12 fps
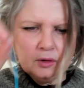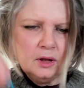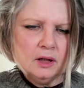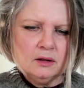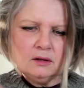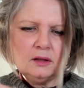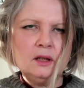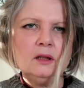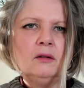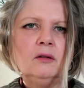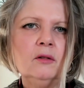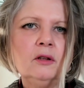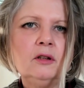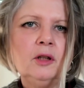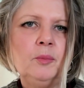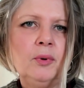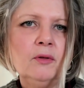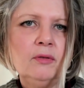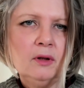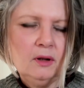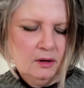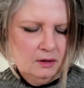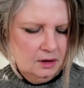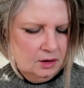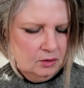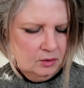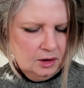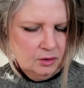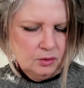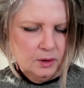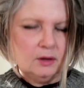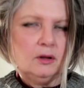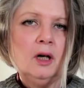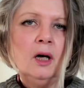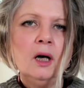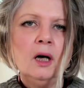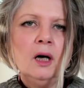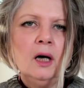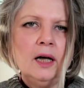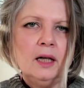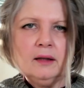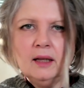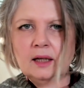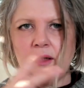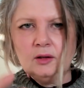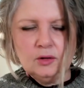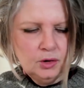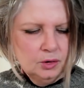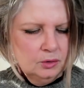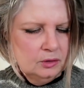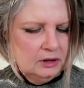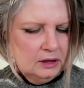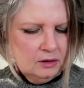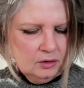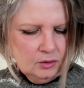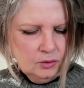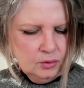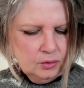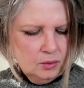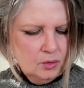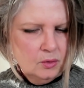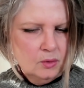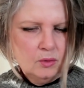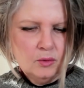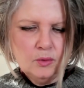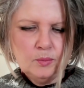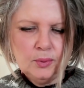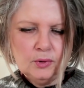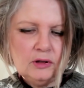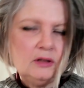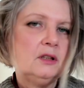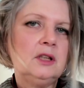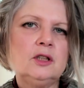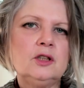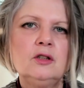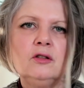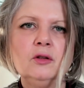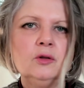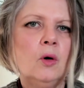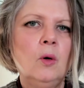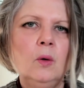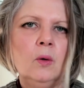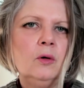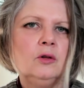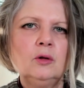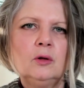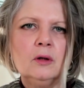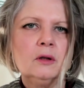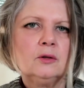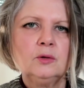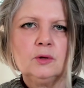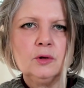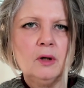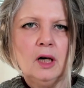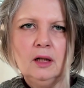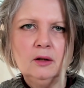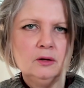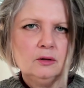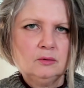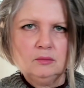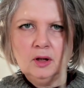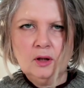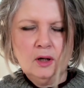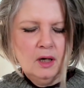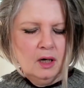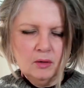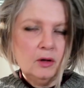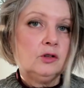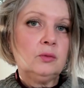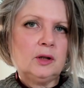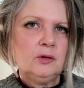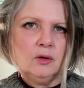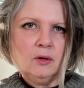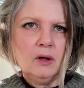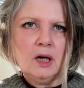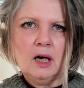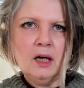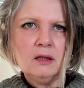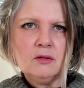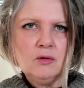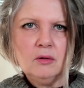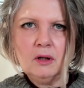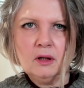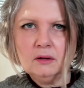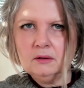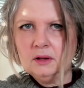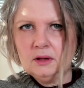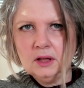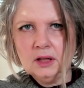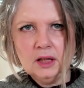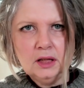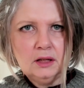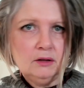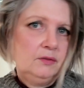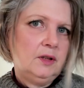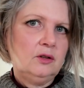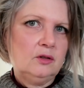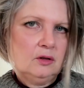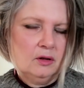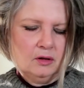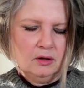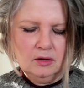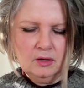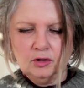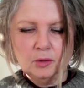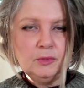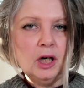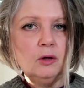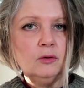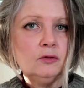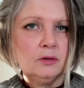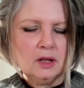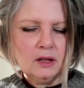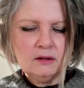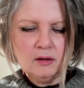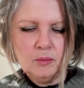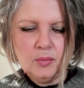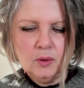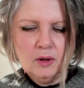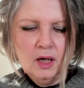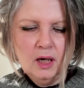can stick the tip of a needle into it, and then use it to put stitches on hold, or to try on a sweater as you are knitting it, if it's top down, for example,